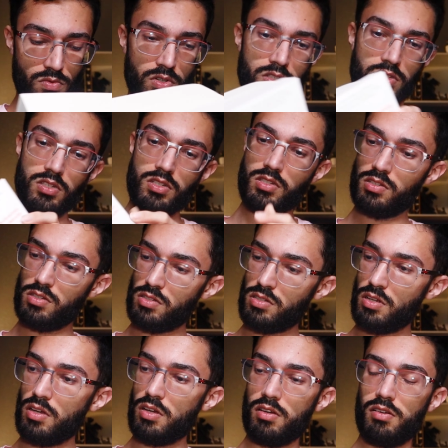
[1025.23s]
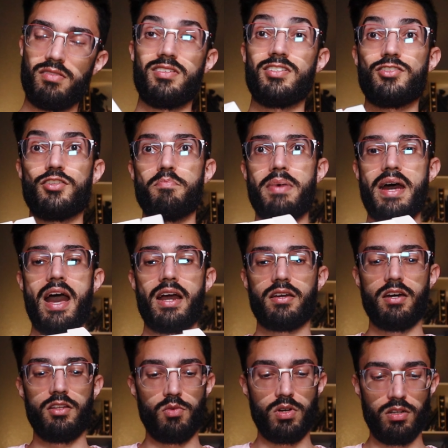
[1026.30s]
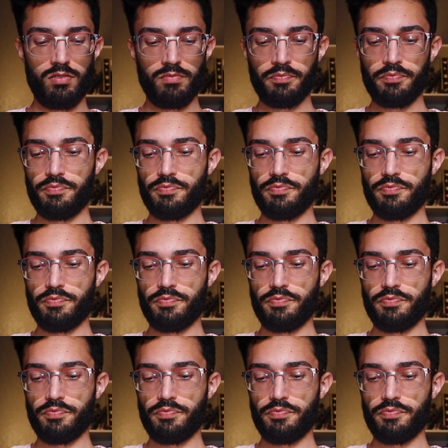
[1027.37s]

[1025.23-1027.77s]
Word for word: This is, this is the back, lol.